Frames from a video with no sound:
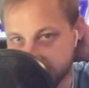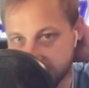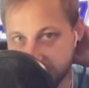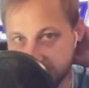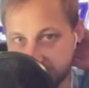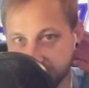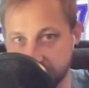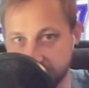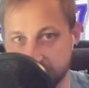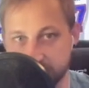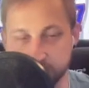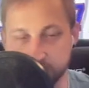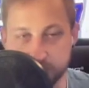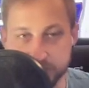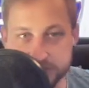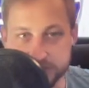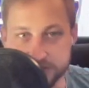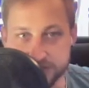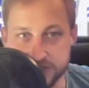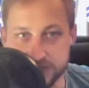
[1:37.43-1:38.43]
And then
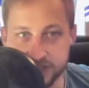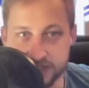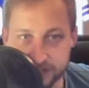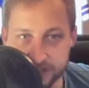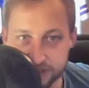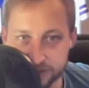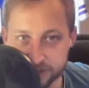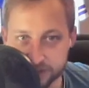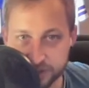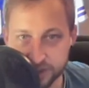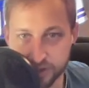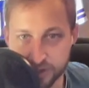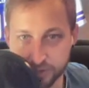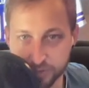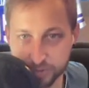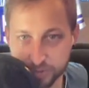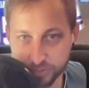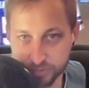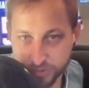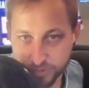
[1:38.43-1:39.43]
we see,
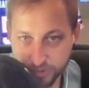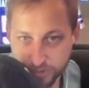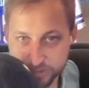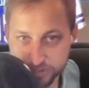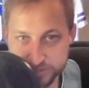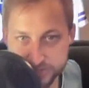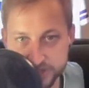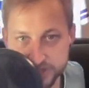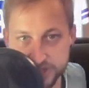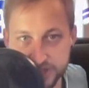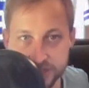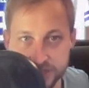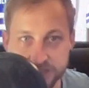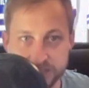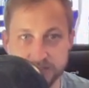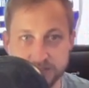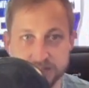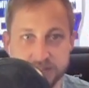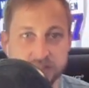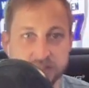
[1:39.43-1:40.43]
through the
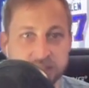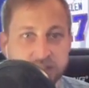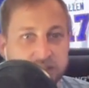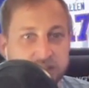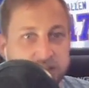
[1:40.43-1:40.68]
OTAs,